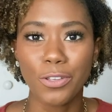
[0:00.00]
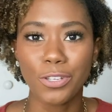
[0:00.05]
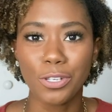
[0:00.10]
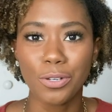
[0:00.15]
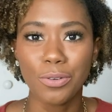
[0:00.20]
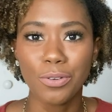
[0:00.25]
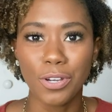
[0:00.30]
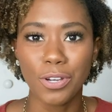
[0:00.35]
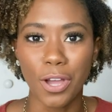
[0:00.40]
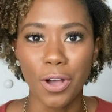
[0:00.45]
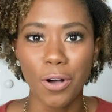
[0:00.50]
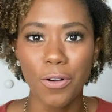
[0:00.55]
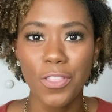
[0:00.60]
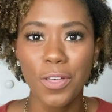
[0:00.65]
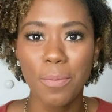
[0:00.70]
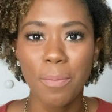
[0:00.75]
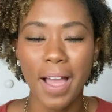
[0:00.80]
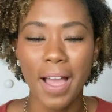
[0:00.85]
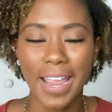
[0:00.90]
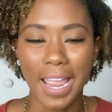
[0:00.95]
you know
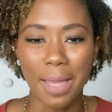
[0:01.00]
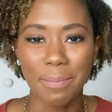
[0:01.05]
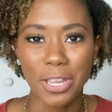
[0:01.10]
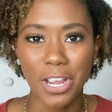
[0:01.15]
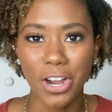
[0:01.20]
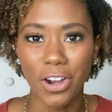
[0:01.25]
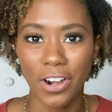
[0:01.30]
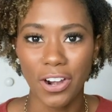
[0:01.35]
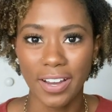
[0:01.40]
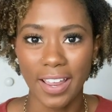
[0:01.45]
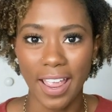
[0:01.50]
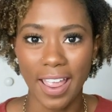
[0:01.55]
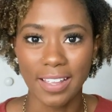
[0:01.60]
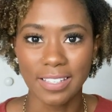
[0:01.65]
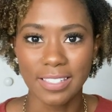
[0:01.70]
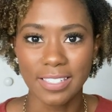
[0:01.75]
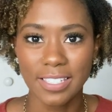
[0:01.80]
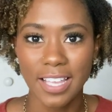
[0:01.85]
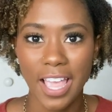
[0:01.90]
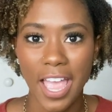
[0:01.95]
the Miami
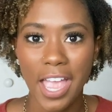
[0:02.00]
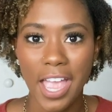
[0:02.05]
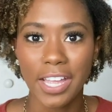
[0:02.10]
Hurricanes.